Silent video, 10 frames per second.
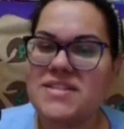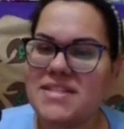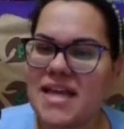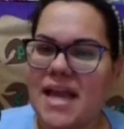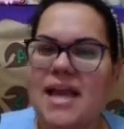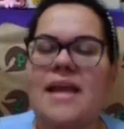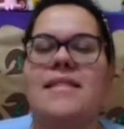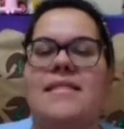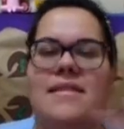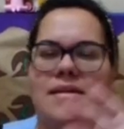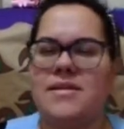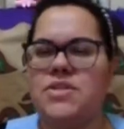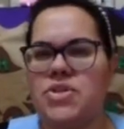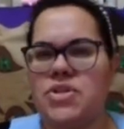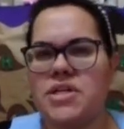today, the
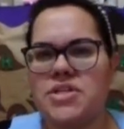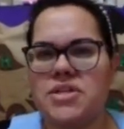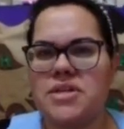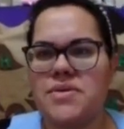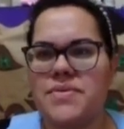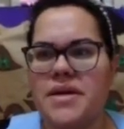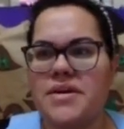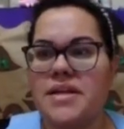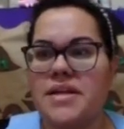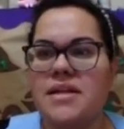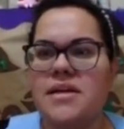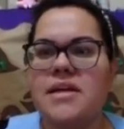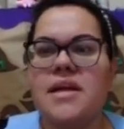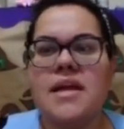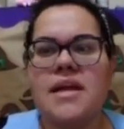structure we are going to
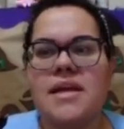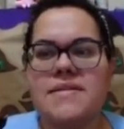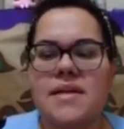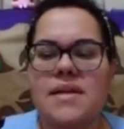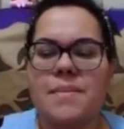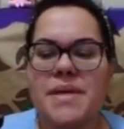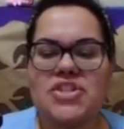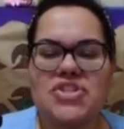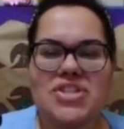learn is going to be